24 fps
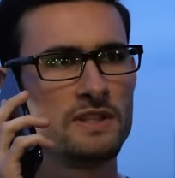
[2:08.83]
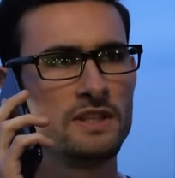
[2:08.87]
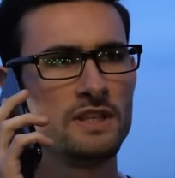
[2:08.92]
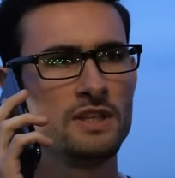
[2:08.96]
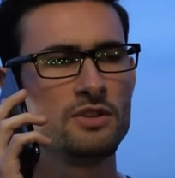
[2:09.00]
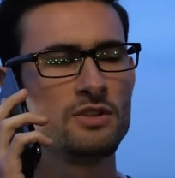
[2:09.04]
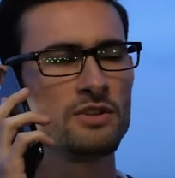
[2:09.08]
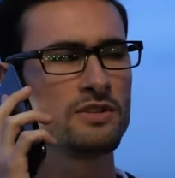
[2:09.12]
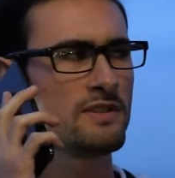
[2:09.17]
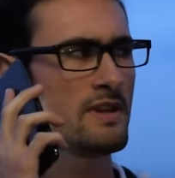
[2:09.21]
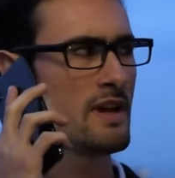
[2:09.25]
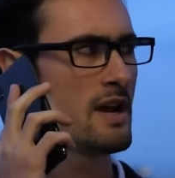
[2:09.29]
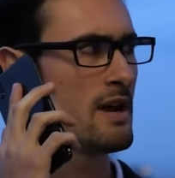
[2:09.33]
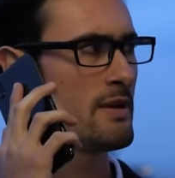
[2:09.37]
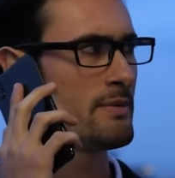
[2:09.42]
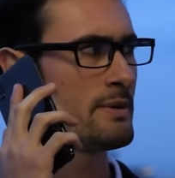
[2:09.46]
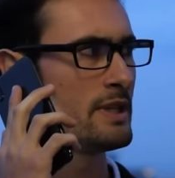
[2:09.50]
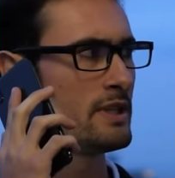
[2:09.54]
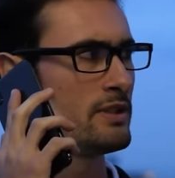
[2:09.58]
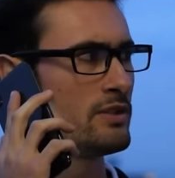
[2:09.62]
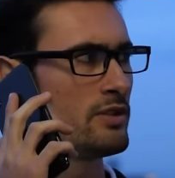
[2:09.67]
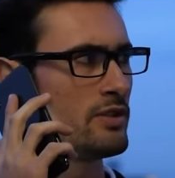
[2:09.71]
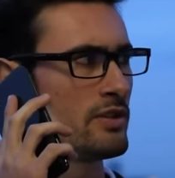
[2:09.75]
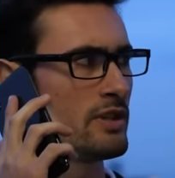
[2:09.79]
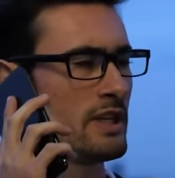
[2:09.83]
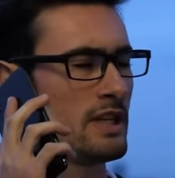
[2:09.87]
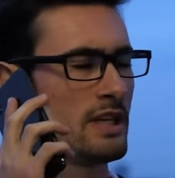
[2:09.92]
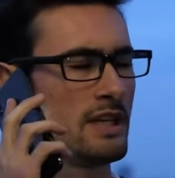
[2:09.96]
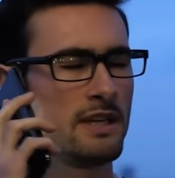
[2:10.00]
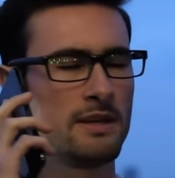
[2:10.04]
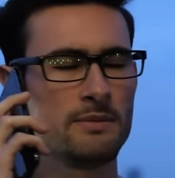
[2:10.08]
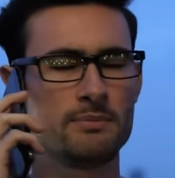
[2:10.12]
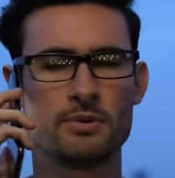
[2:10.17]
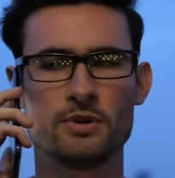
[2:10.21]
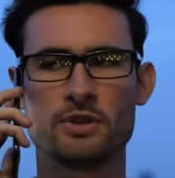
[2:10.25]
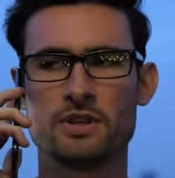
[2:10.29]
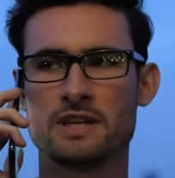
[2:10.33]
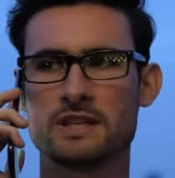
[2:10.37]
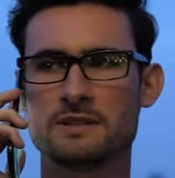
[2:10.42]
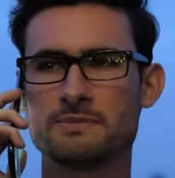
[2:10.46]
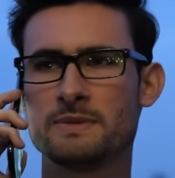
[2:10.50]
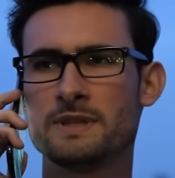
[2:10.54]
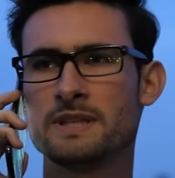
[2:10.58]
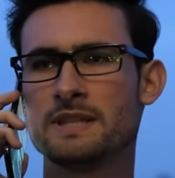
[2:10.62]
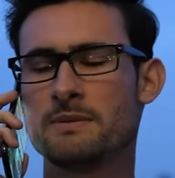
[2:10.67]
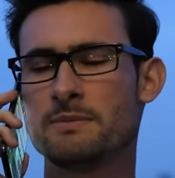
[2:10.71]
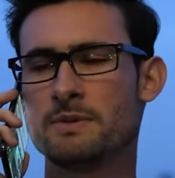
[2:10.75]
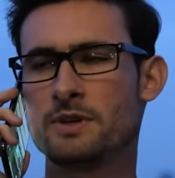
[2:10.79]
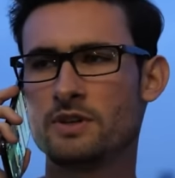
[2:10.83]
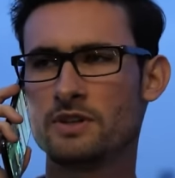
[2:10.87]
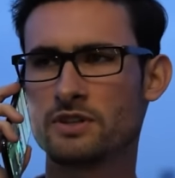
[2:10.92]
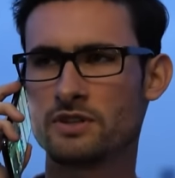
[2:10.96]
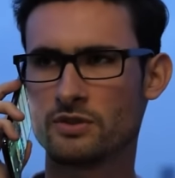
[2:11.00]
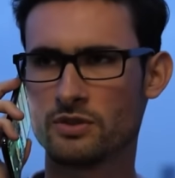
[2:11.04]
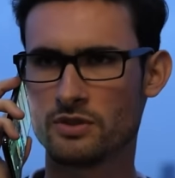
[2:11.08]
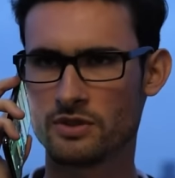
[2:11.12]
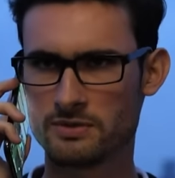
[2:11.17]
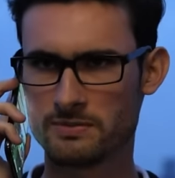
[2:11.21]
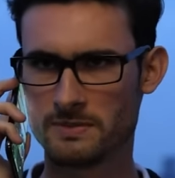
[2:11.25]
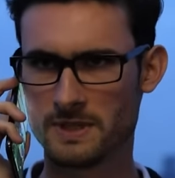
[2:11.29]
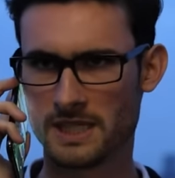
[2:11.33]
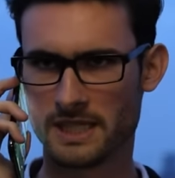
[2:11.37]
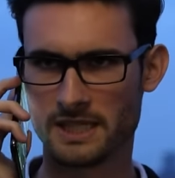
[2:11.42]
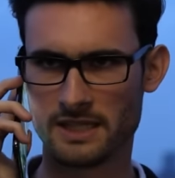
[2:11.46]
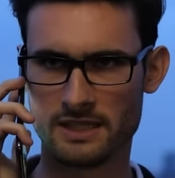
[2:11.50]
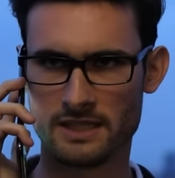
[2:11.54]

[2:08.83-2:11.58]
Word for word: uh, him. He's like, hey, it's so-and-so,